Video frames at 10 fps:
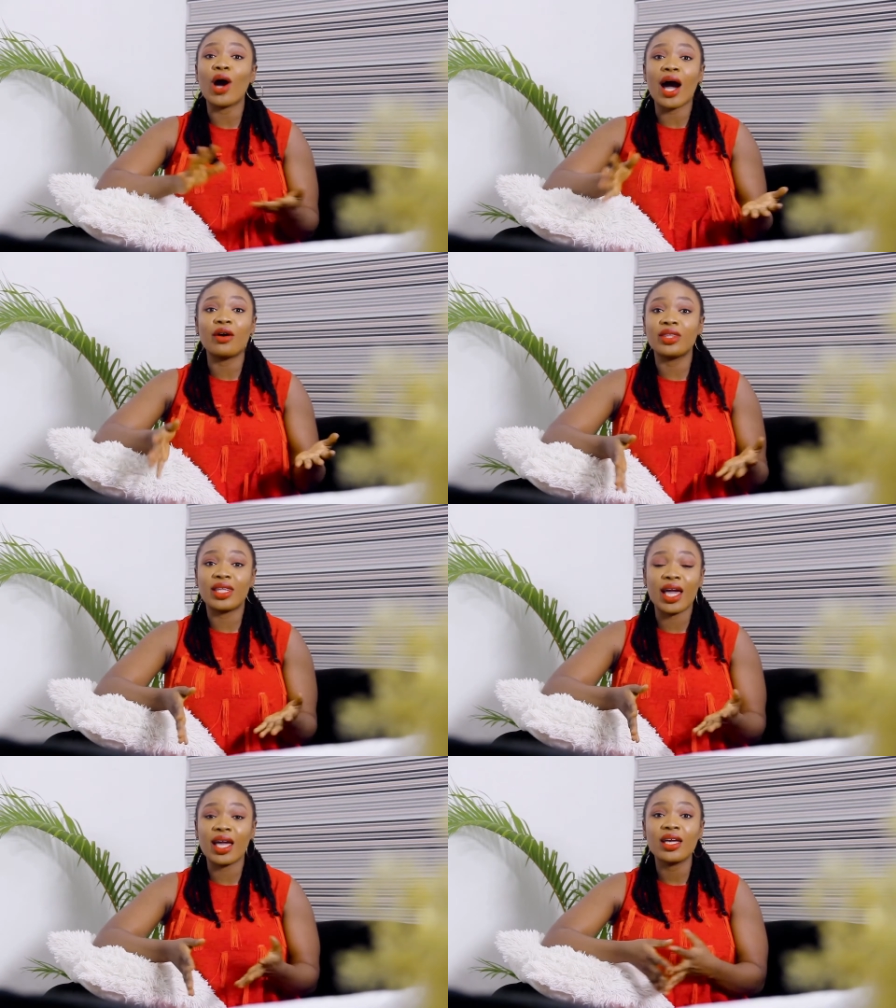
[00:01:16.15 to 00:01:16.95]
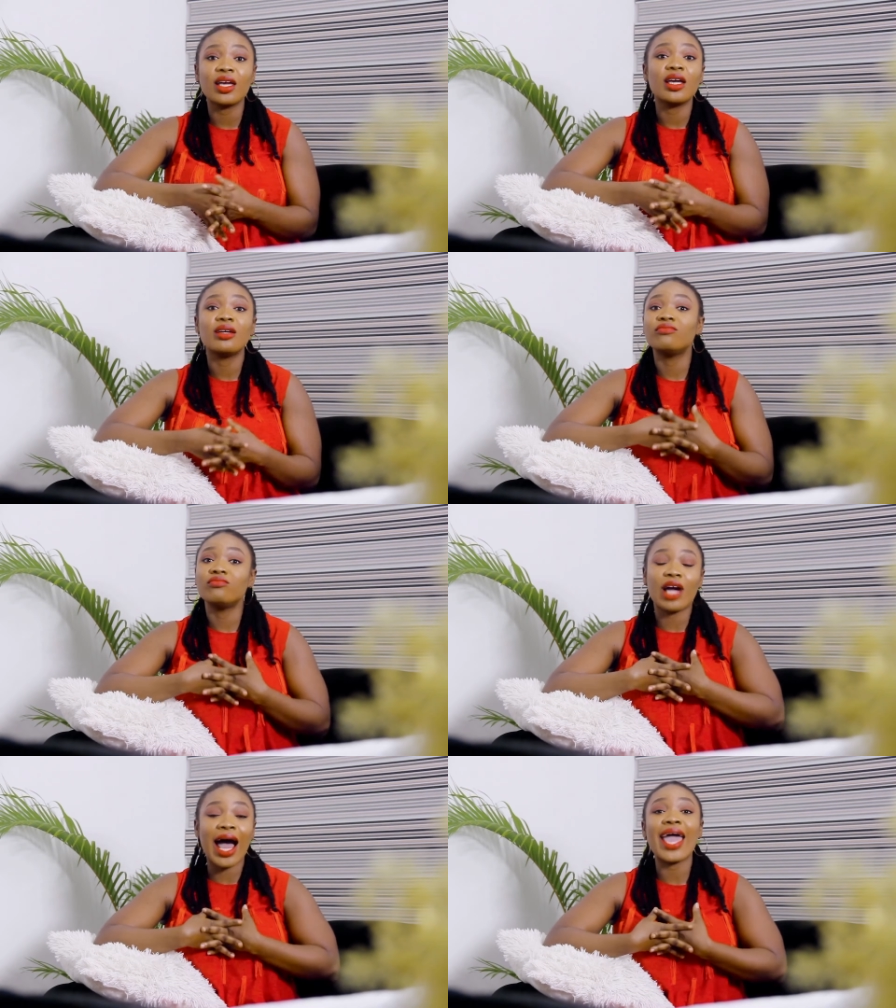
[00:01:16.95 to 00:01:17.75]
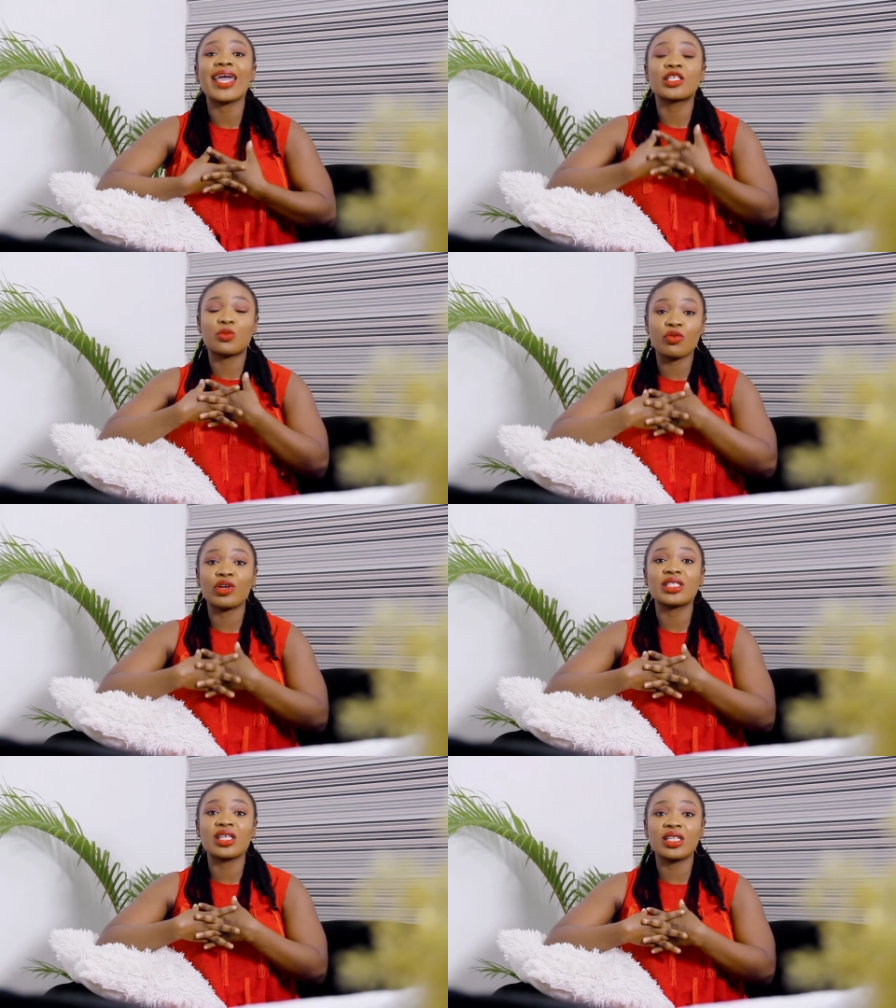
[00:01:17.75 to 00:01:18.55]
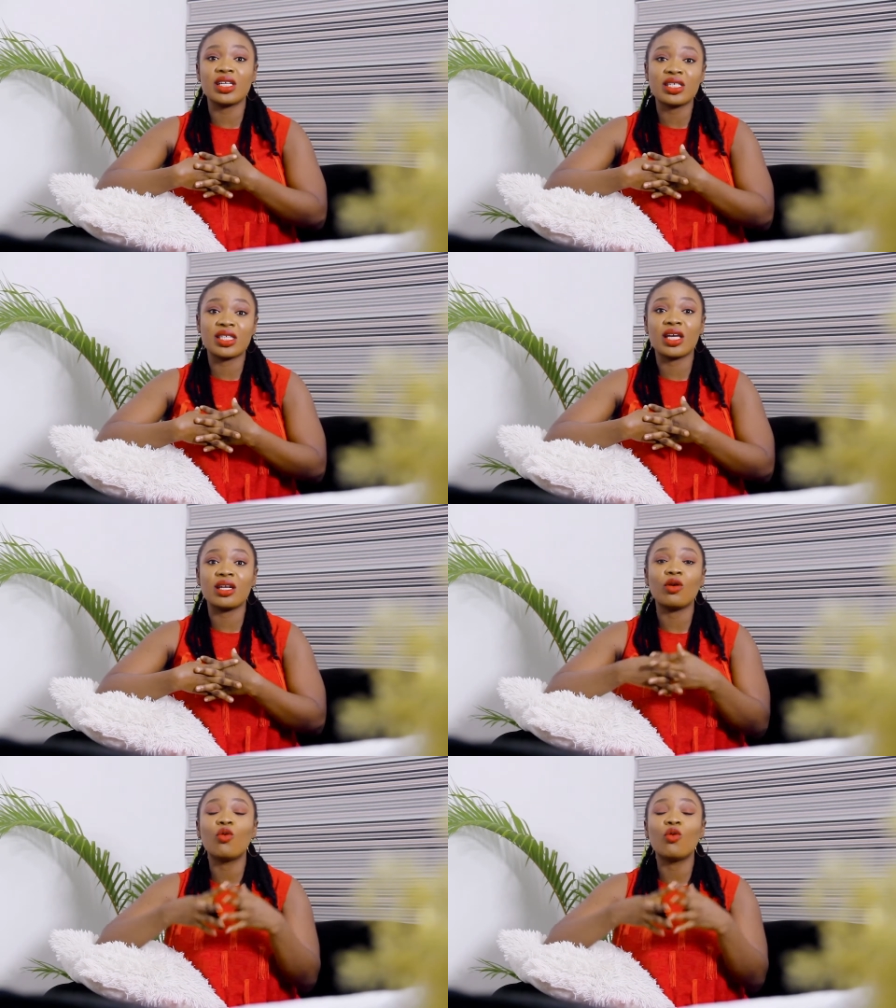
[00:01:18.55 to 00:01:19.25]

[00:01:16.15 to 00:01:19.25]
out there are experiencing this thing.